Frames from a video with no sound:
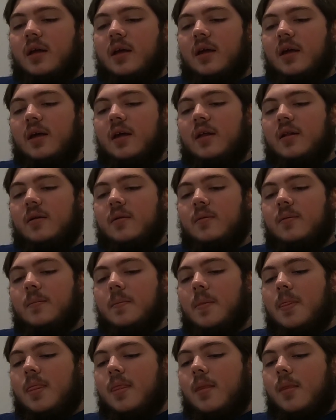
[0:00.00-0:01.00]
And
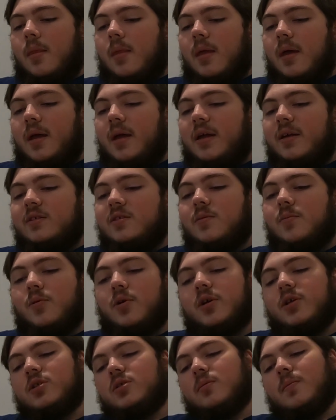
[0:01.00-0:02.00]
as
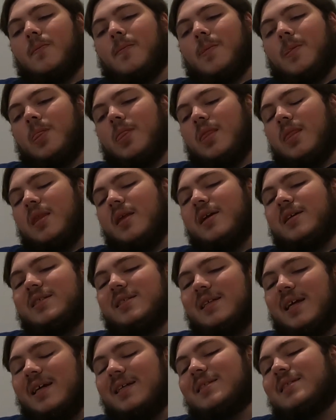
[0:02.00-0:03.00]

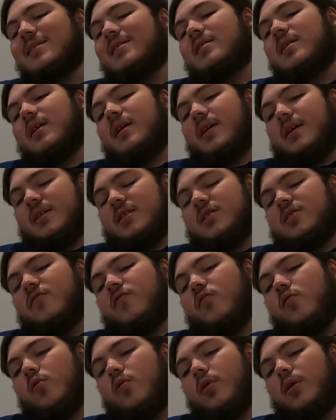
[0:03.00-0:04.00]
nice as it is
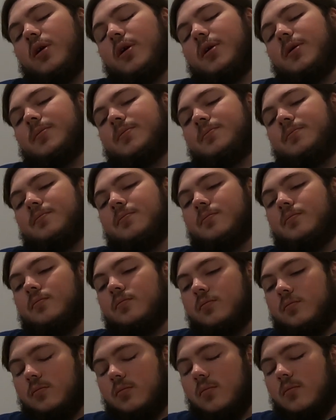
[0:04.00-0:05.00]
for
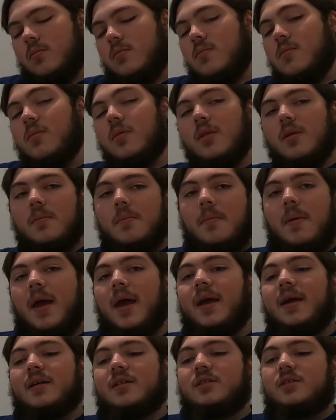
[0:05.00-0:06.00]

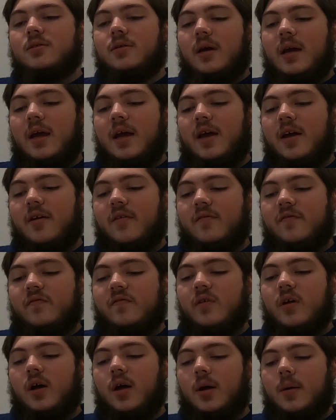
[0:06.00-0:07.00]
Mac to
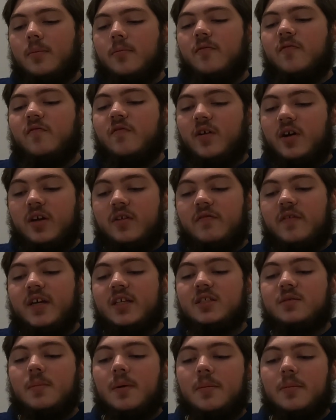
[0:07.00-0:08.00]
have very
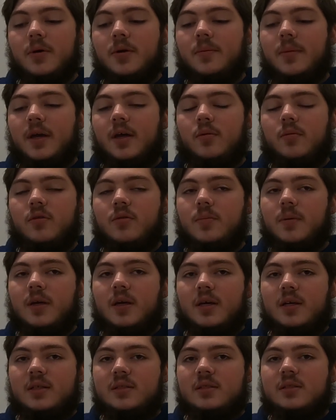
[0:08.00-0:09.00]
fast memory bandwidth
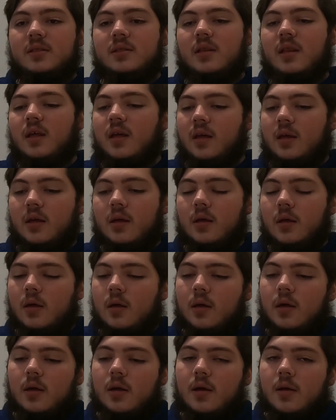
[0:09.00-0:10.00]
because the
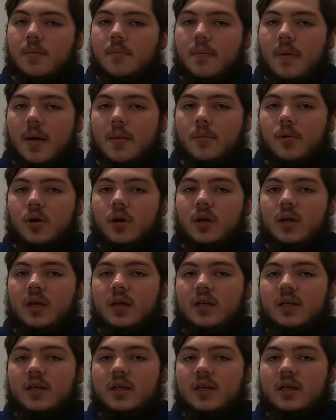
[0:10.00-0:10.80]
memory